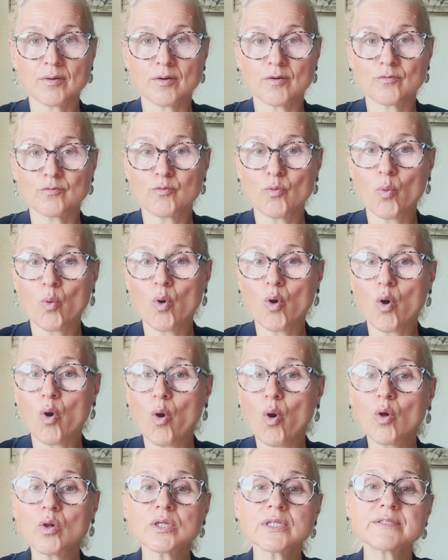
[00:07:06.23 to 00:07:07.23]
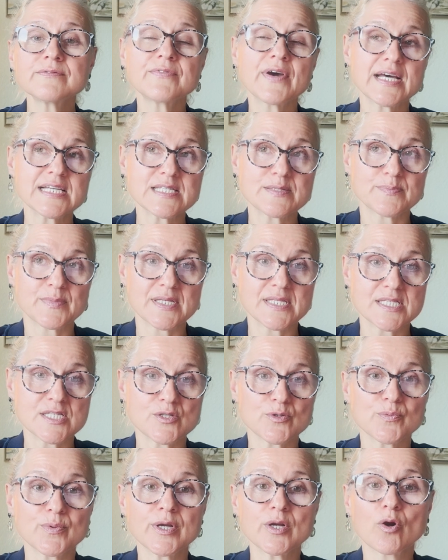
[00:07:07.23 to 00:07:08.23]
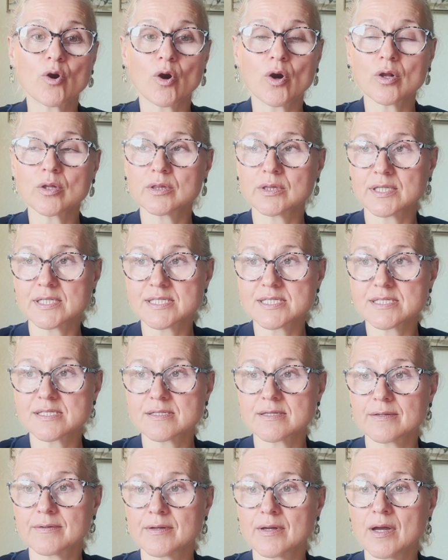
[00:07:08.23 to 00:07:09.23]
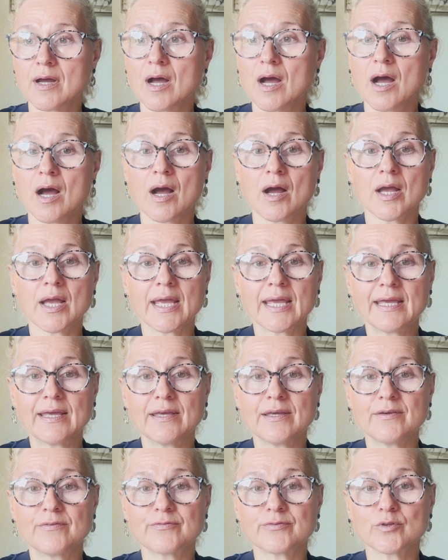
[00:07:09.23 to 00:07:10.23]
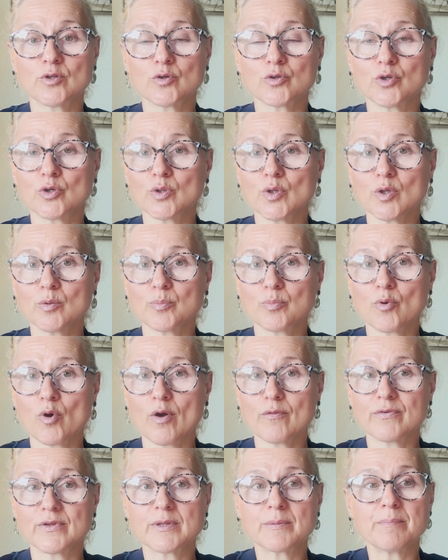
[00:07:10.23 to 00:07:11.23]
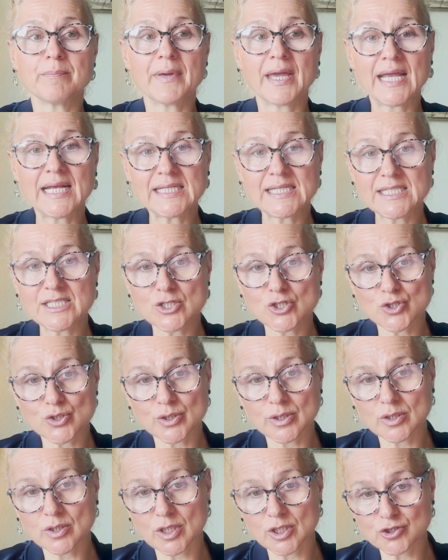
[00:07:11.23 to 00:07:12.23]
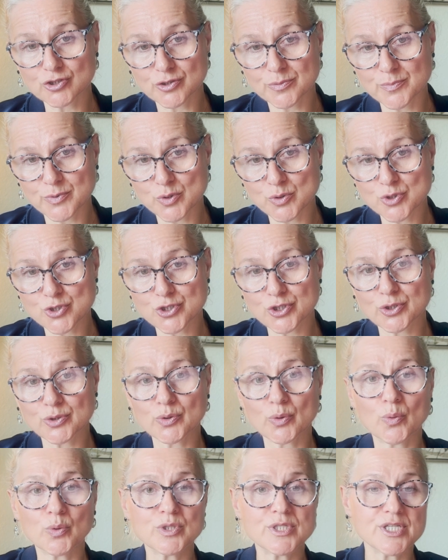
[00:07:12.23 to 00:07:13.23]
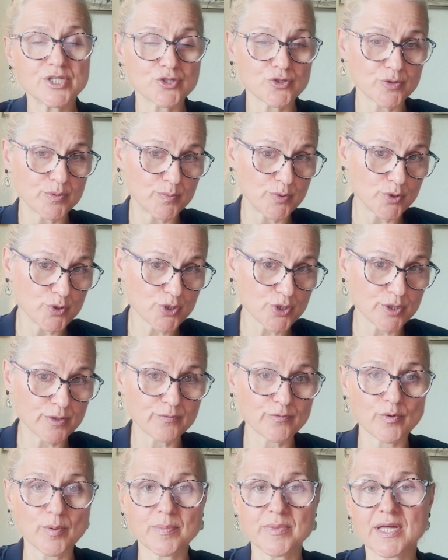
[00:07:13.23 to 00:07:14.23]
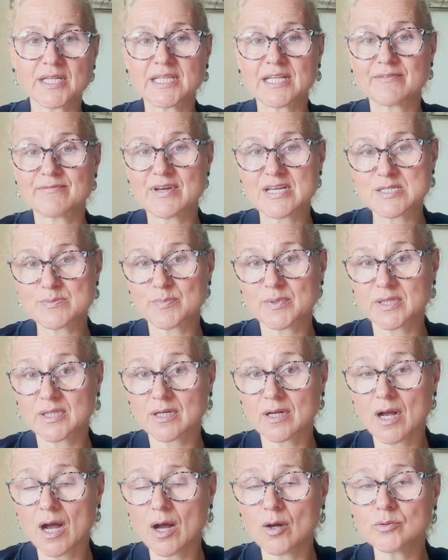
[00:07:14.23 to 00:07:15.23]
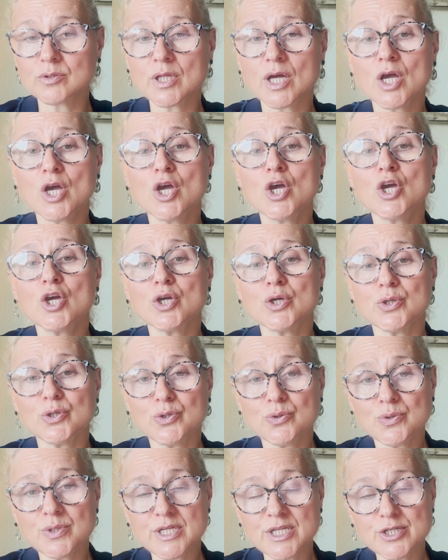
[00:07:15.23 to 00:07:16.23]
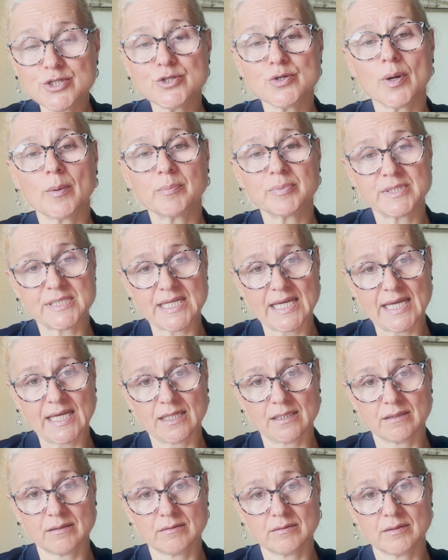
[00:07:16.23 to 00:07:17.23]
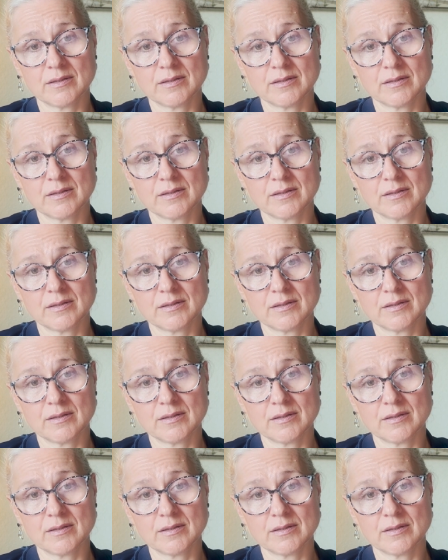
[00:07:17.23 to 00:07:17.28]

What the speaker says: For all investments, regardless if not your nonprofit made additional contribution or distribution from that investment account, you need to obtain